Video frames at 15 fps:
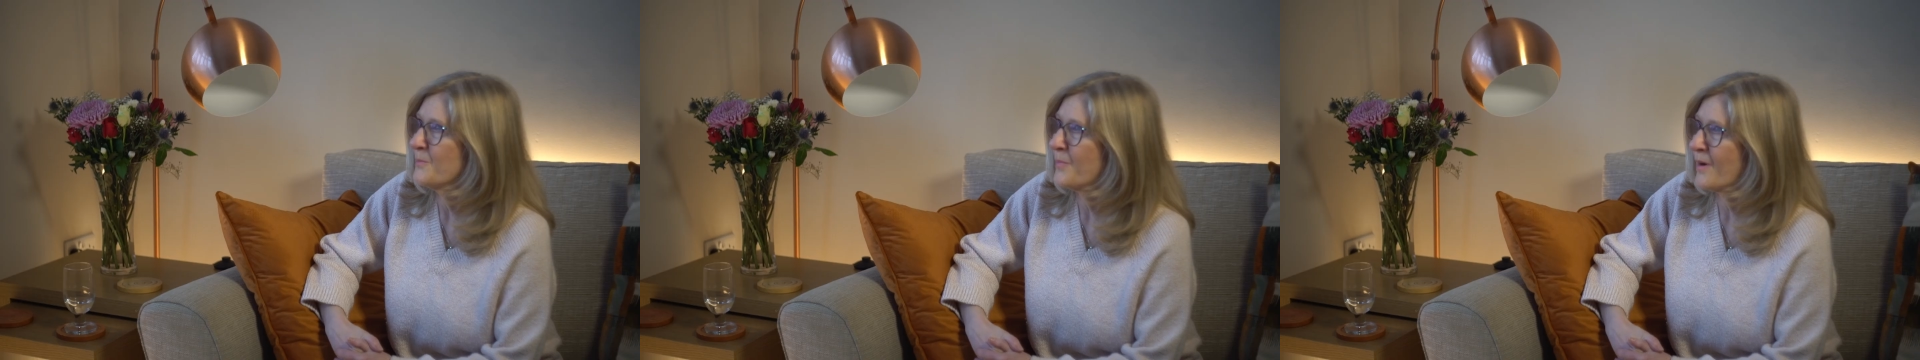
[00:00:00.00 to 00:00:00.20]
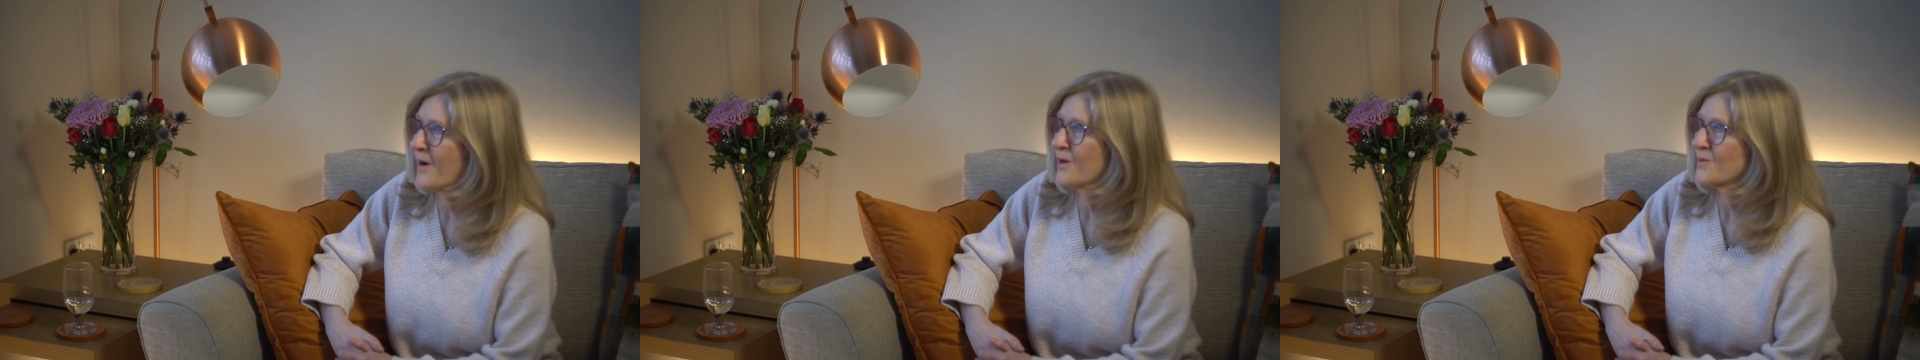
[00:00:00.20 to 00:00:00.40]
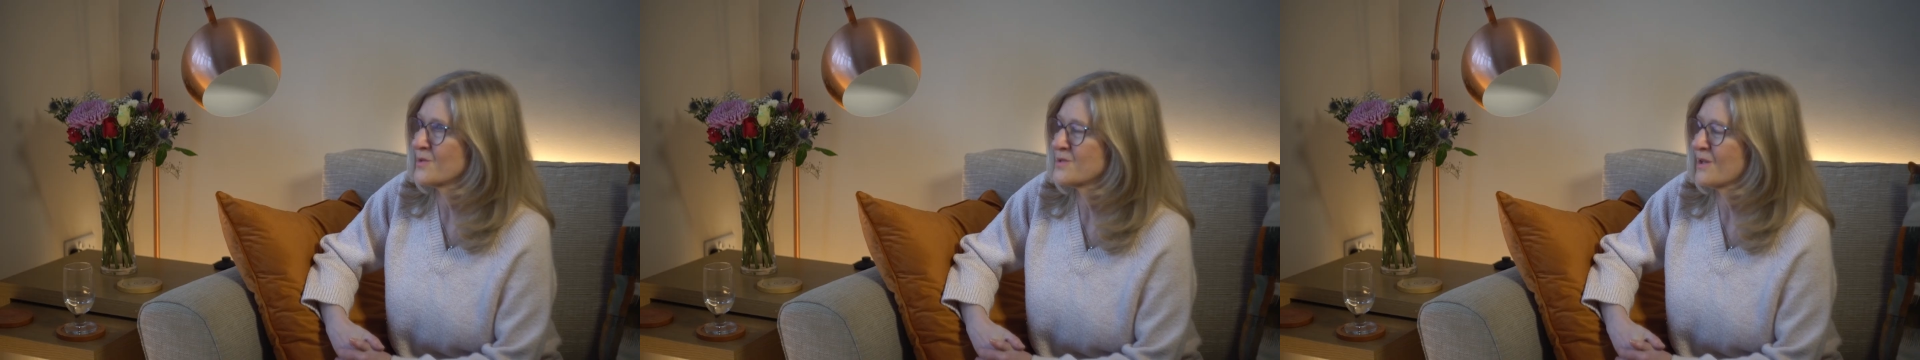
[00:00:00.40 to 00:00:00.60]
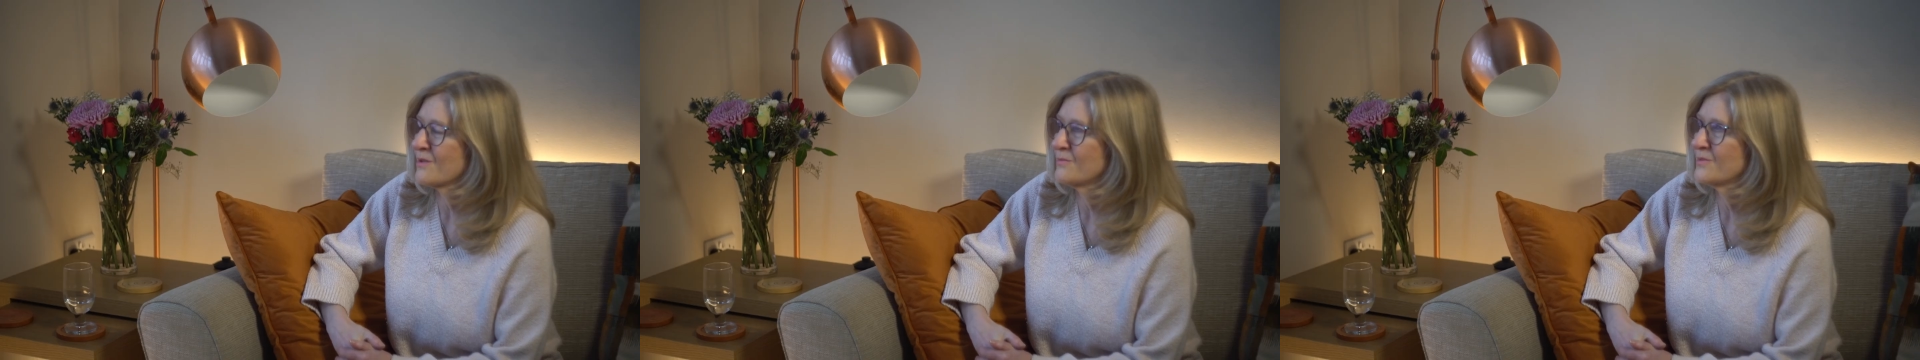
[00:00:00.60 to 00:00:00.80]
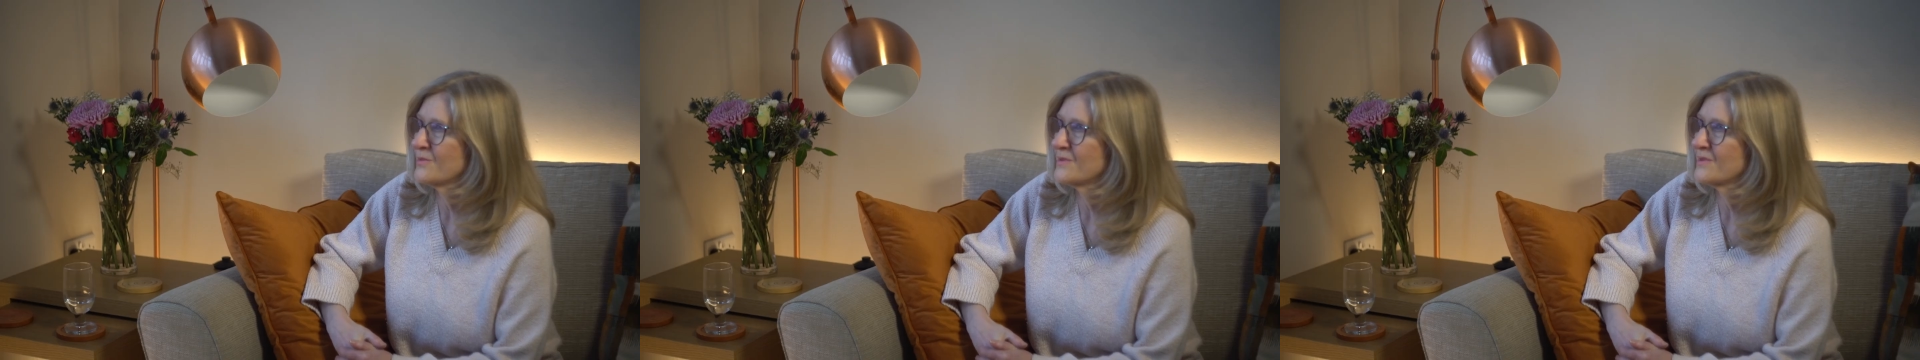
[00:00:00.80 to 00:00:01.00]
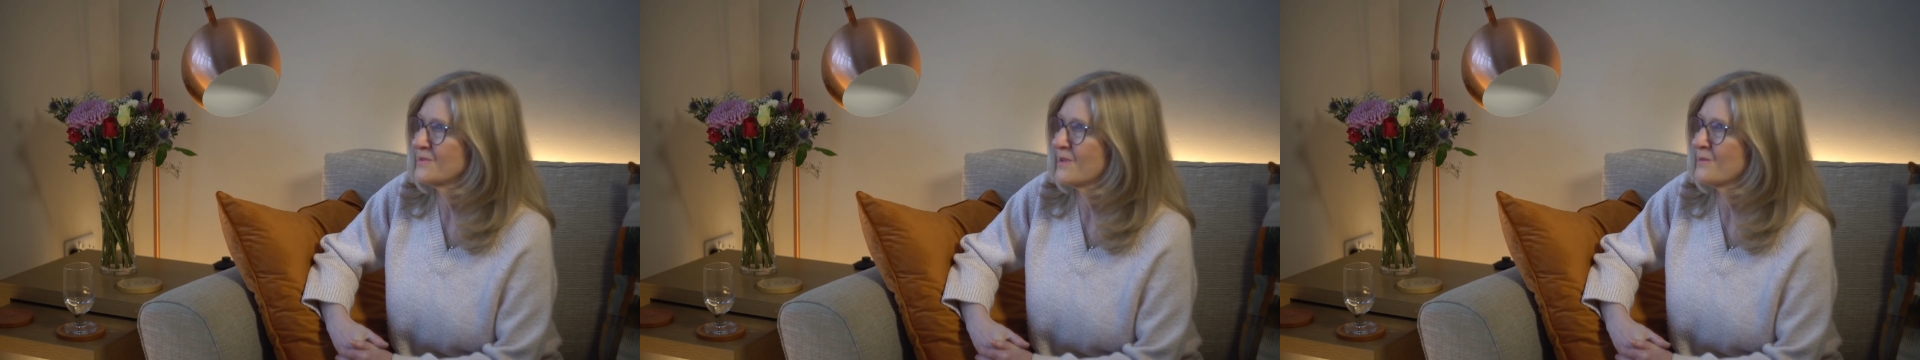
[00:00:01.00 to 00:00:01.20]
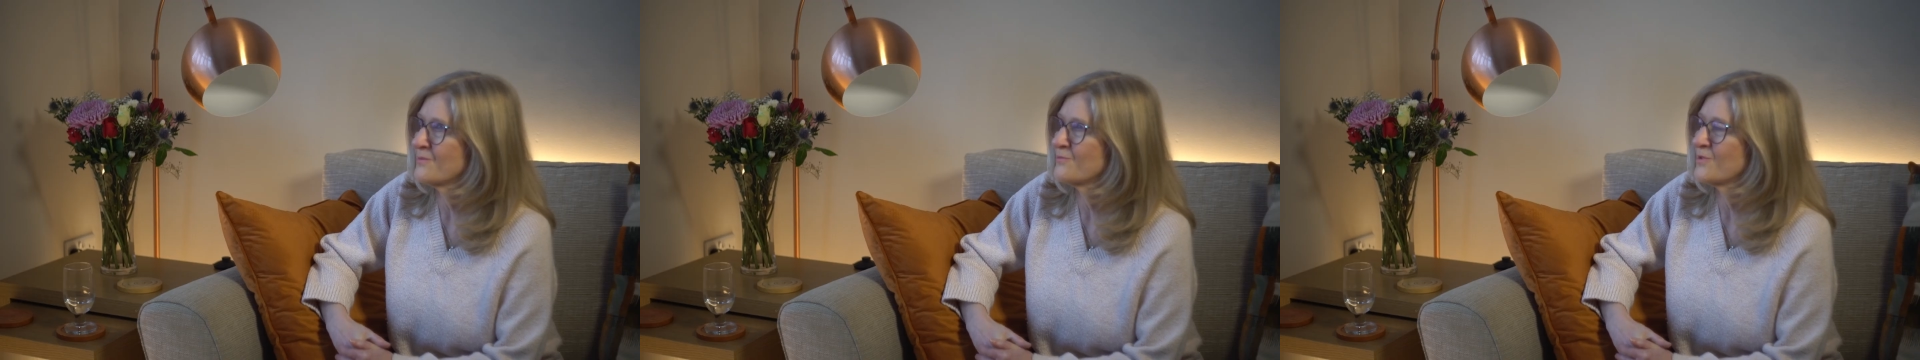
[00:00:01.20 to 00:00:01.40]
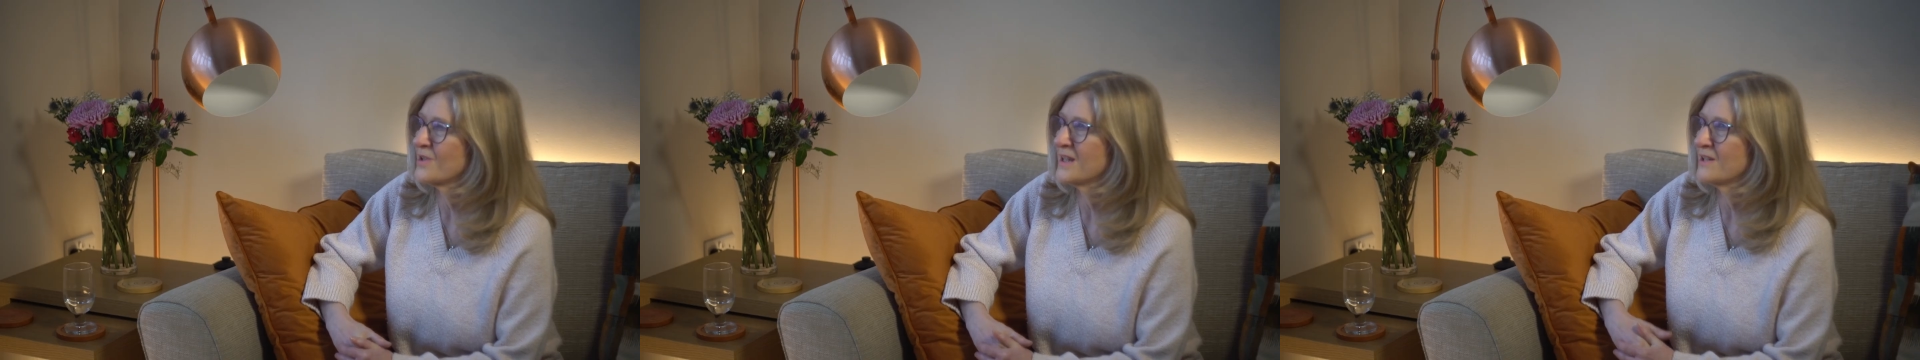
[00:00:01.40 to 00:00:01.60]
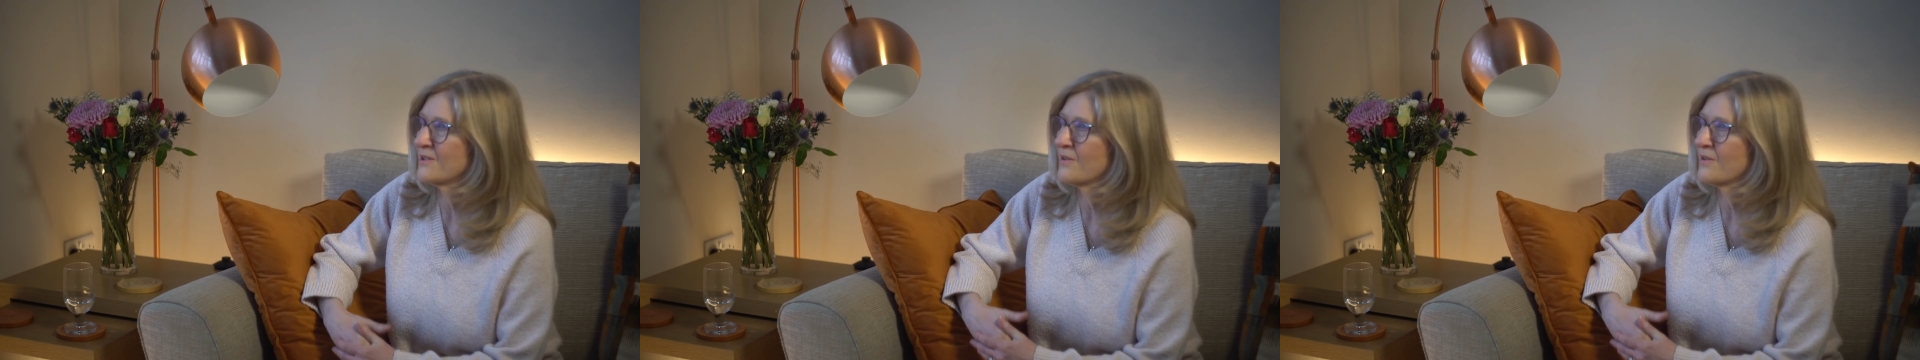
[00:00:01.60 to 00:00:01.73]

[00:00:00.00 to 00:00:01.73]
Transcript: I also am really